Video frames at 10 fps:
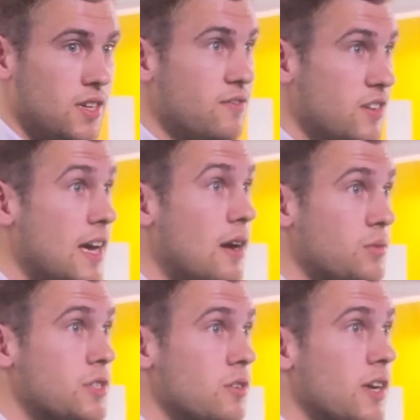even now
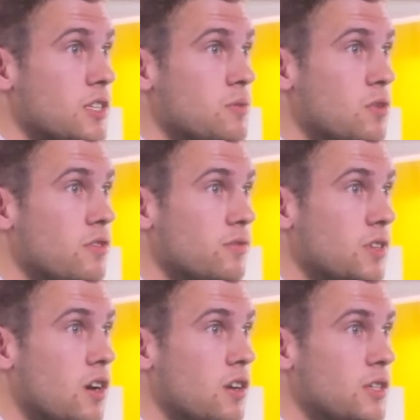I'm still getting support from
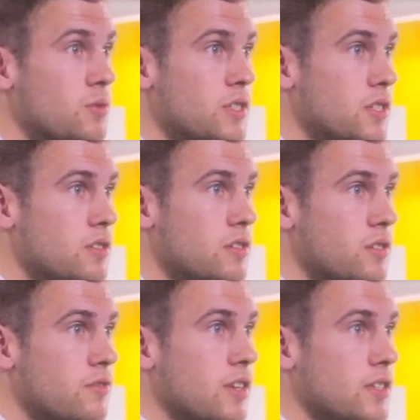the college, which is,
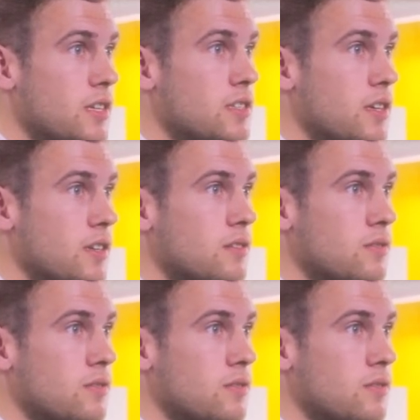which is fantastic.